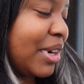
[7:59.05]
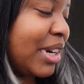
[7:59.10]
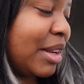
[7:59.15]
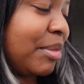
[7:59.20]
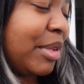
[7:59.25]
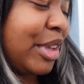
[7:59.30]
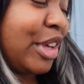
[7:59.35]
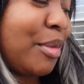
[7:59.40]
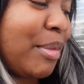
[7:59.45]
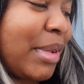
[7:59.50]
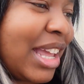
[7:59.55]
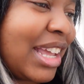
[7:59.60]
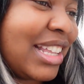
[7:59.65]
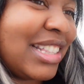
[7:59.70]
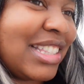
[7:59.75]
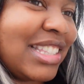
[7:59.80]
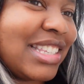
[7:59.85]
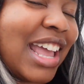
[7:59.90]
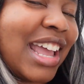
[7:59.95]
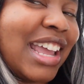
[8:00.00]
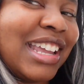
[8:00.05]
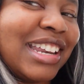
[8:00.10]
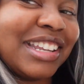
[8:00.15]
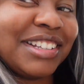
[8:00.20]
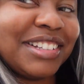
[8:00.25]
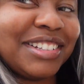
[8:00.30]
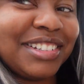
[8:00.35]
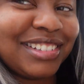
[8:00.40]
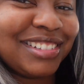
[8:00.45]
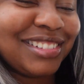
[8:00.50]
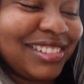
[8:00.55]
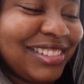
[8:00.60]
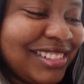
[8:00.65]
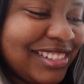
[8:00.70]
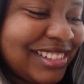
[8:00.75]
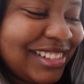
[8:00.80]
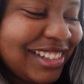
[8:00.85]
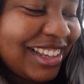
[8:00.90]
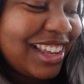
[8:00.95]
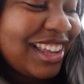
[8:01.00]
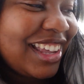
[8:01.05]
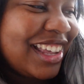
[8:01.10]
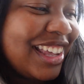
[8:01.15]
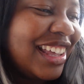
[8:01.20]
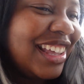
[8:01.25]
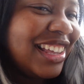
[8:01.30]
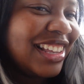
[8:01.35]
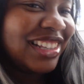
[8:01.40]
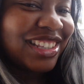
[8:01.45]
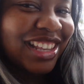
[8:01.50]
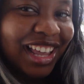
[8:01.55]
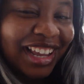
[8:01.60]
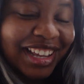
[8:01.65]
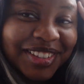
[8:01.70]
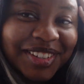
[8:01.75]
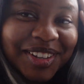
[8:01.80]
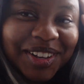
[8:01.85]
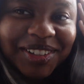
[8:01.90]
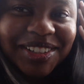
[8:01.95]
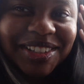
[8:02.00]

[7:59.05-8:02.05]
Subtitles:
Let me go back inside so I can talk